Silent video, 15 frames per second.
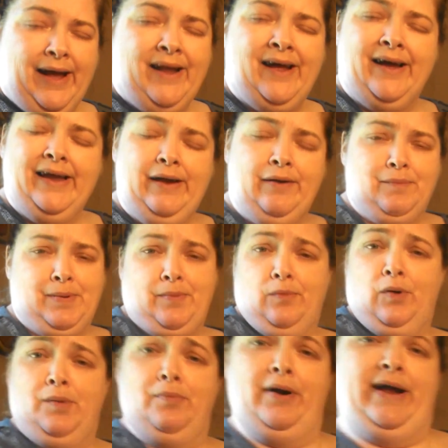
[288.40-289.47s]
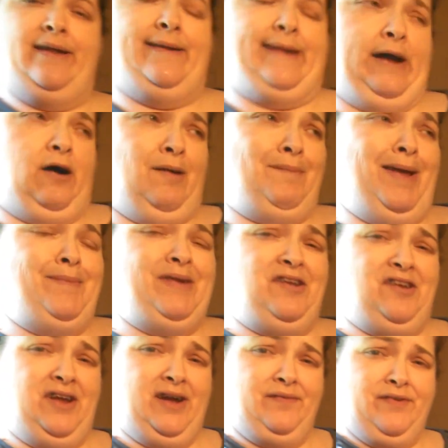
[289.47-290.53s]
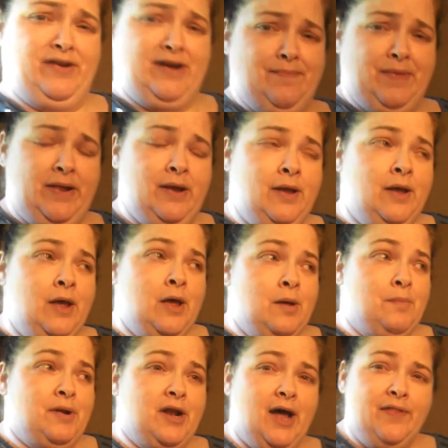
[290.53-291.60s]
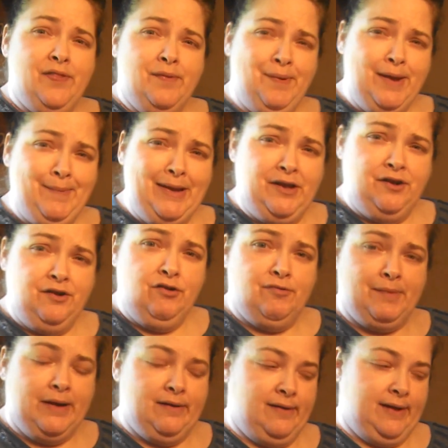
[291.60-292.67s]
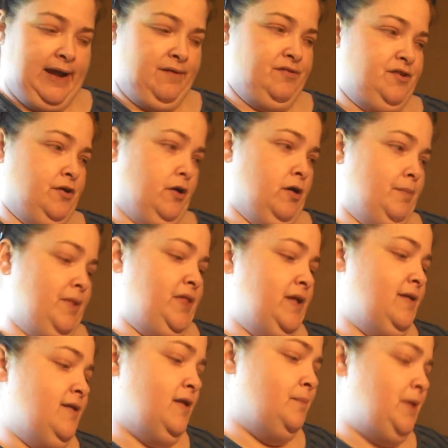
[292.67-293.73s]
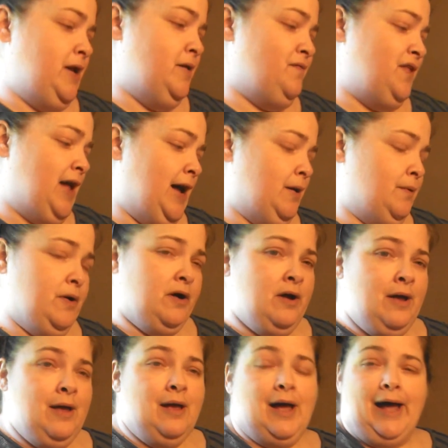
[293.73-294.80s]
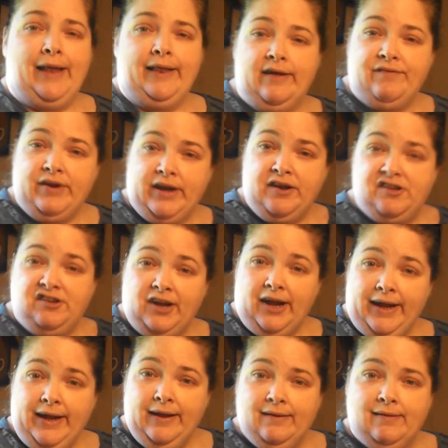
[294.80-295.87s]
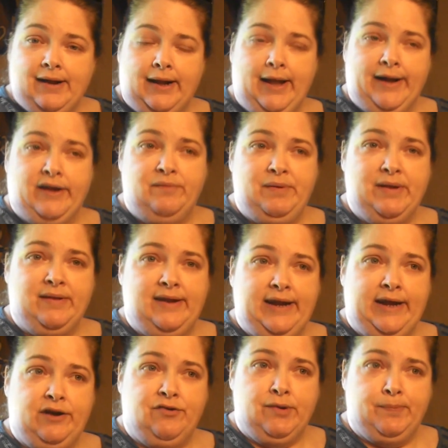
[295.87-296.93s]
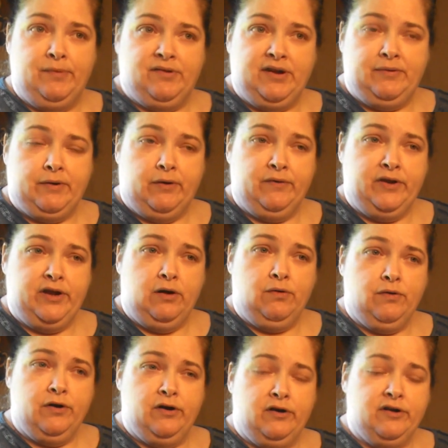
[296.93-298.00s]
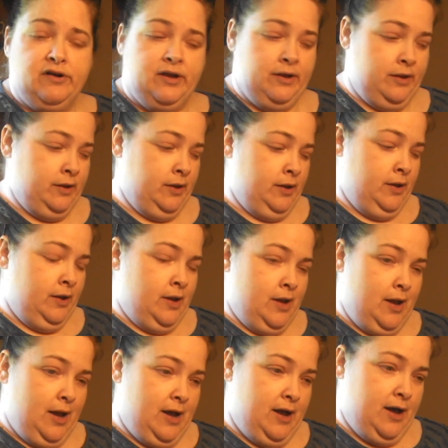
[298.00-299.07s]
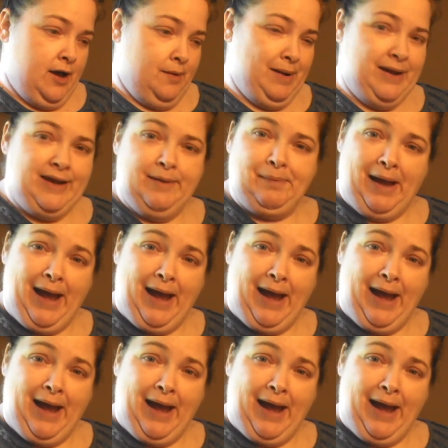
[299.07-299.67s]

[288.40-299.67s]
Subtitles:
I can't remember what brands they are, maybe Jif or something, but not the PB2s because they have sugar. But this is the peanut flour. I love it in shakes. I like to mix it in 000 yogurt. and dip